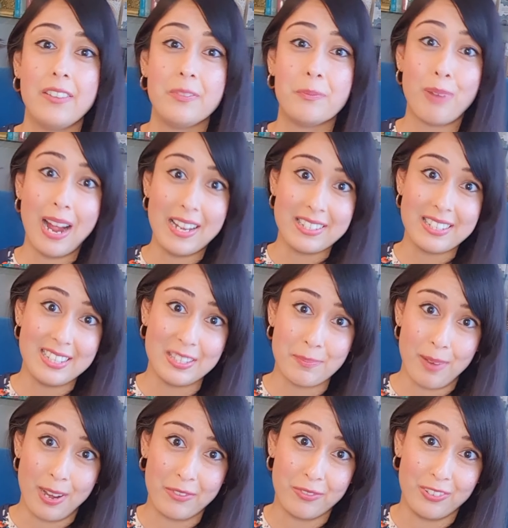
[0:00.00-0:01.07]
practice
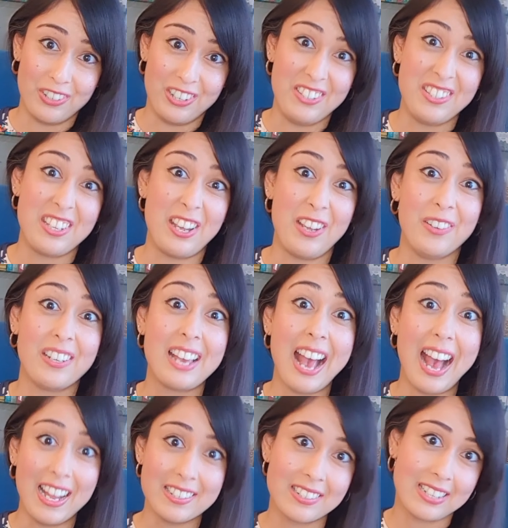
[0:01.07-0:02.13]
mindfulness. So
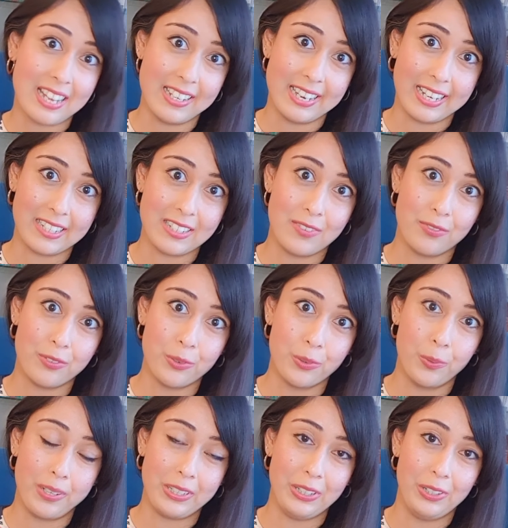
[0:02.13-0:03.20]
catch that negative thought
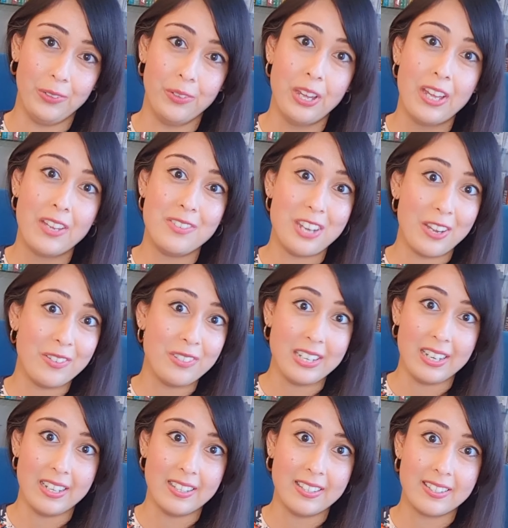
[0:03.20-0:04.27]
when you
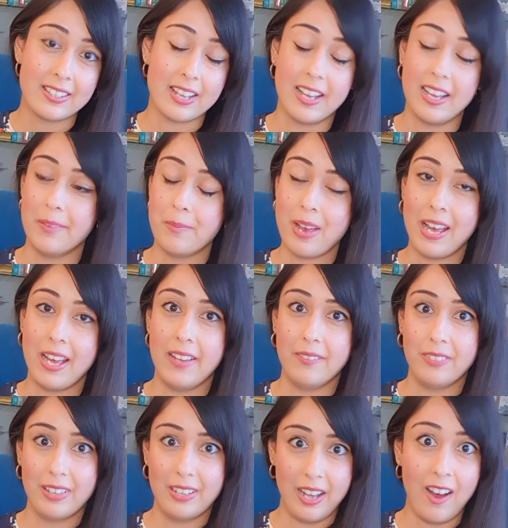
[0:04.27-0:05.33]
notice um,
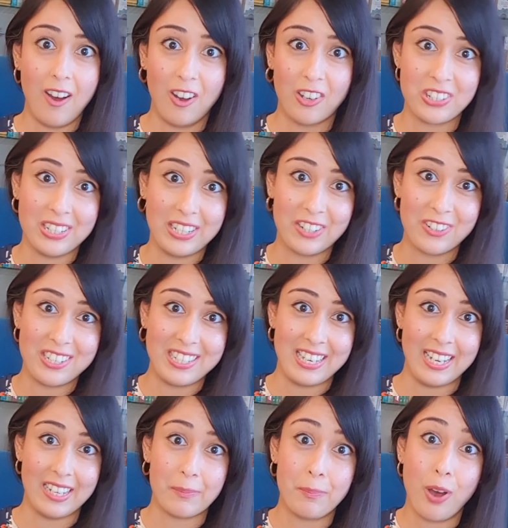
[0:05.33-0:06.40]
uh, the harsh inner
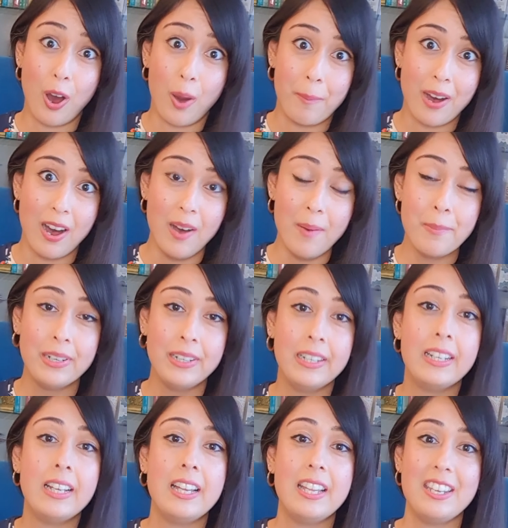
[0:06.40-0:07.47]
critic pop up.
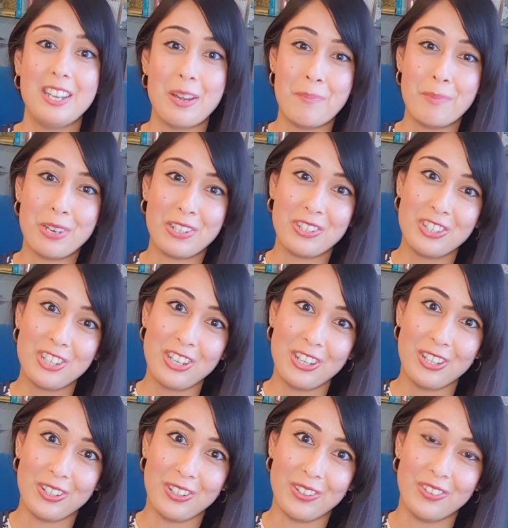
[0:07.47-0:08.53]
Number
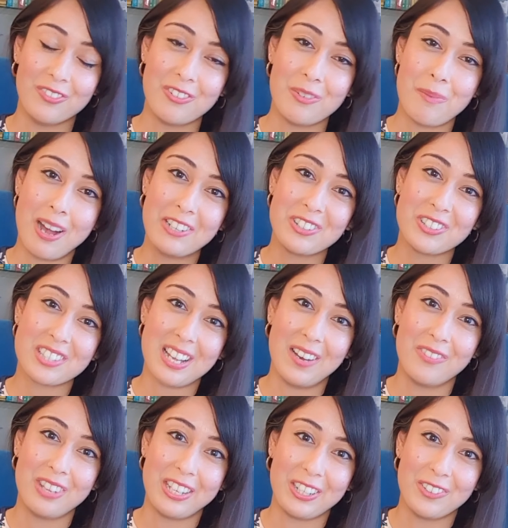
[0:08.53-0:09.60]
two, remind
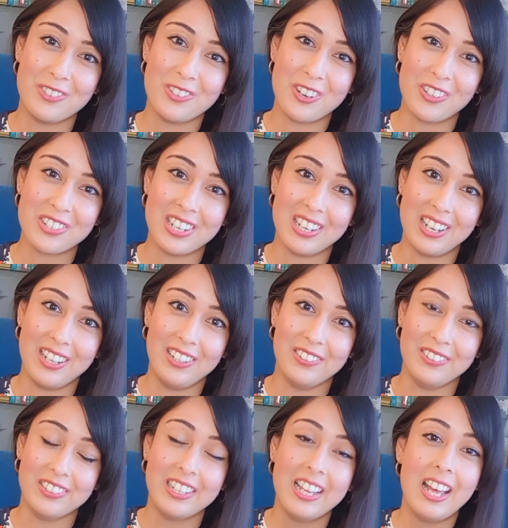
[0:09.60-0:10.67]
yourself that you're not
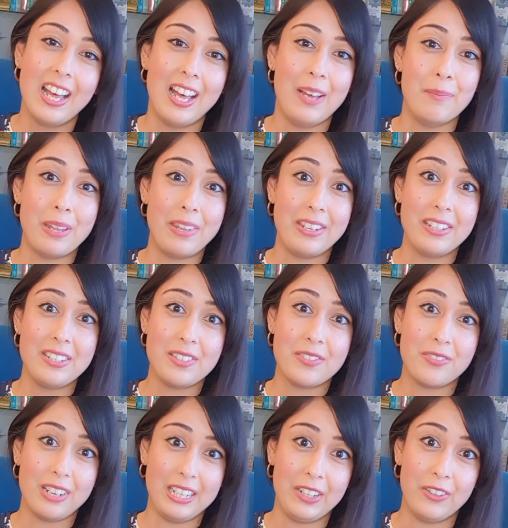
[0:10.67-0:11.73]
alone. Um, and this is
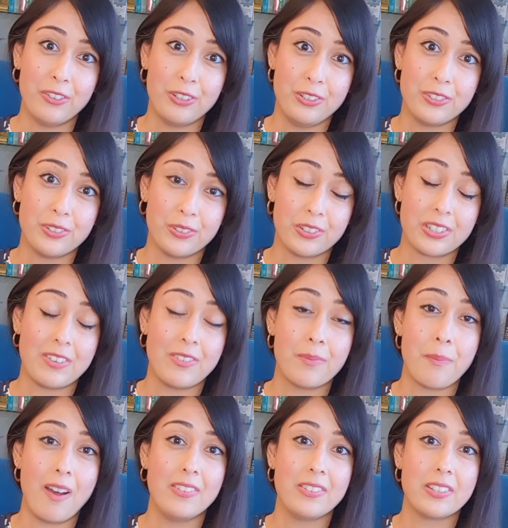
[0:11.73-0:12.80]
really crucial because it
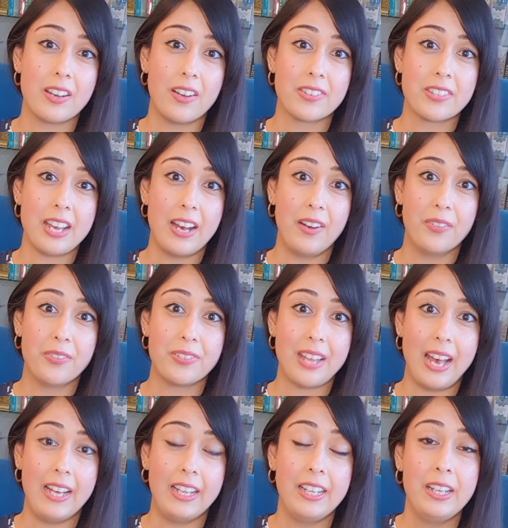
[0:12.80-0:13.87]
reminds ourselves
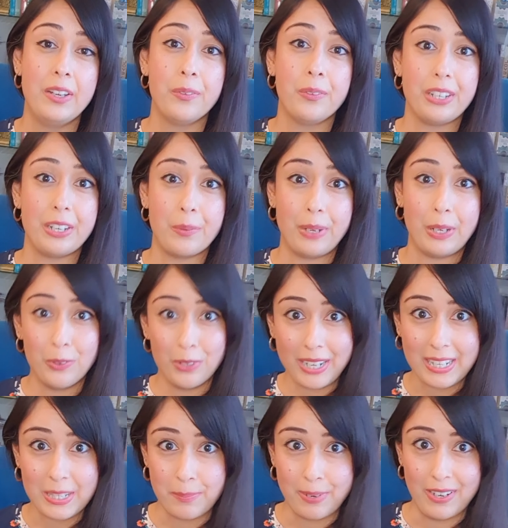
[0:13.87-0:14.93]
that you know, we all
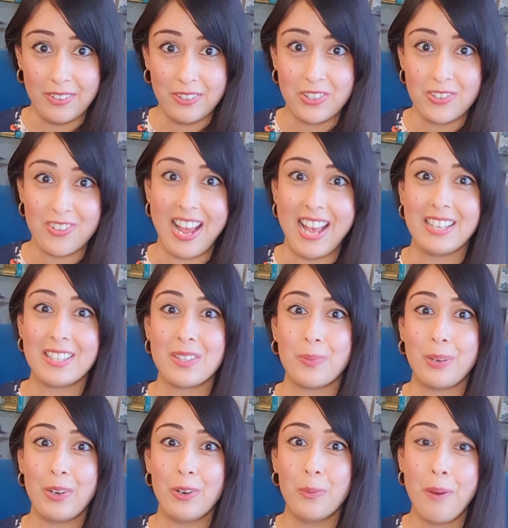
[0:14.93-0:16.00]
experience stress,
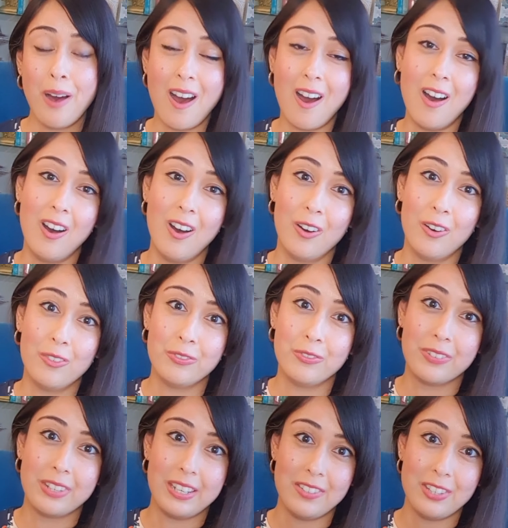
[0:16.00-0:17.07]
we're all part of
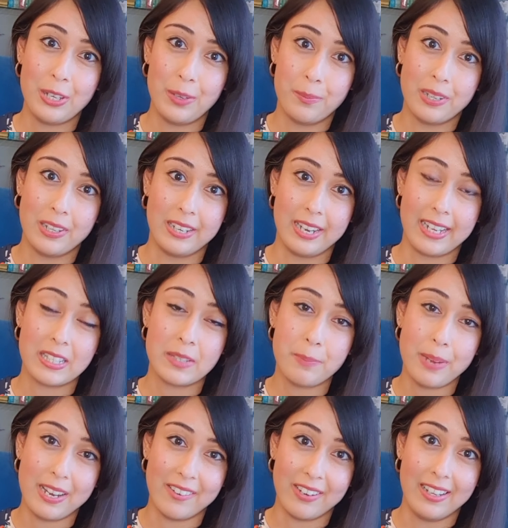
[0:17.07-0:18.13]
this human
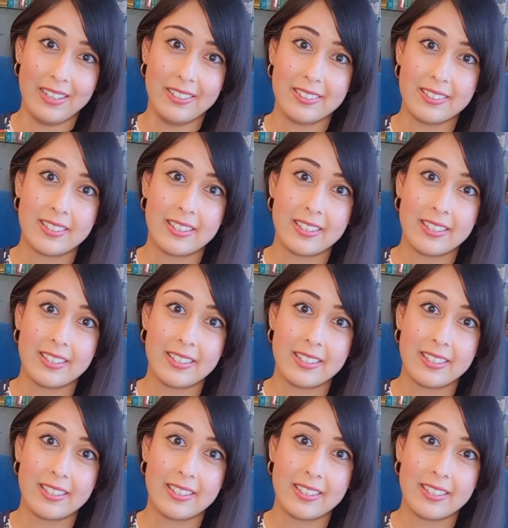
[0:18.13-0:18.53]
experience,